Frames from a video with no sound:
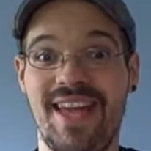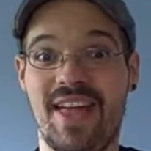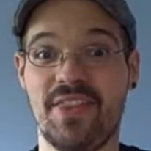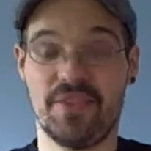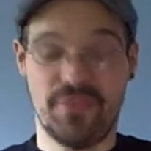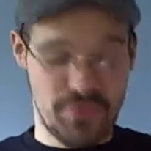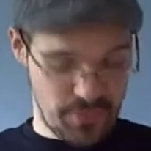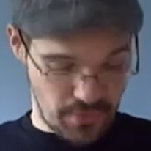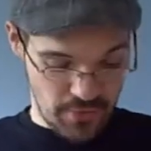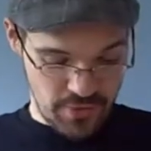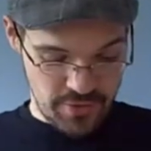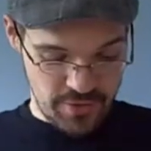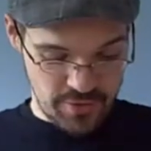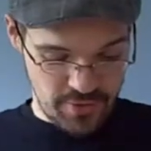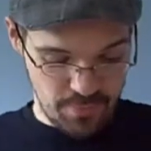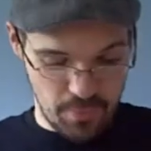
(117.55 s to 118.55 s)
together
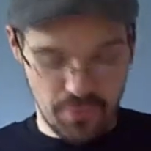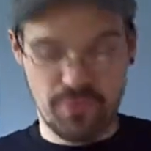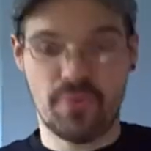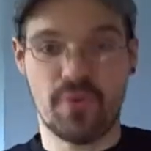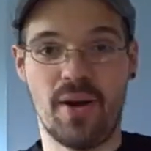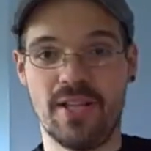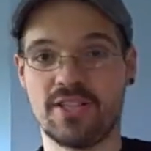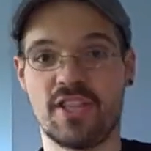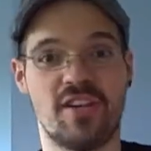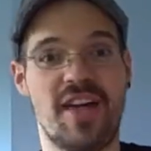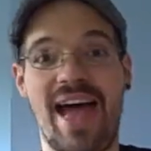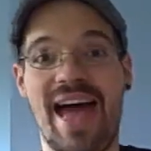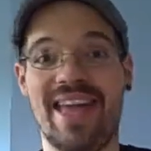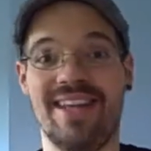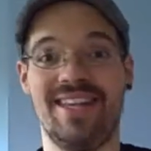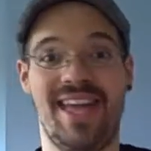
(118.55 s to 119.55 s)
first before I start
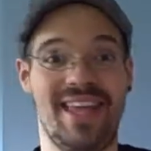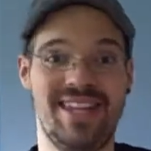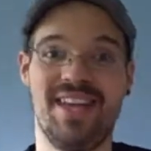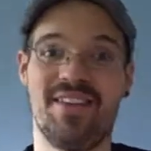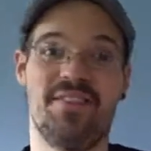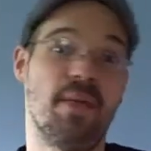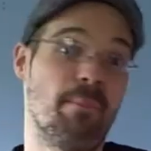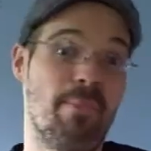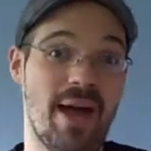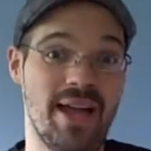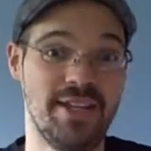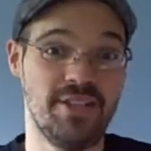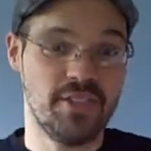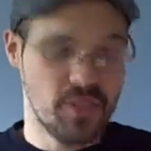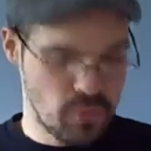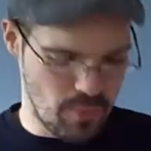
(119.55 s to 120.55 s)
adding any of the
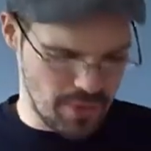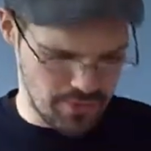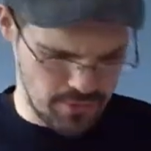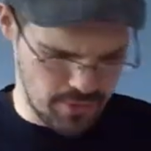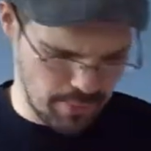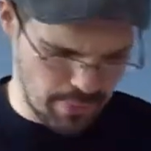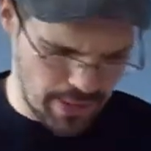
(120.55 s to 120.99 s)
binder, whether the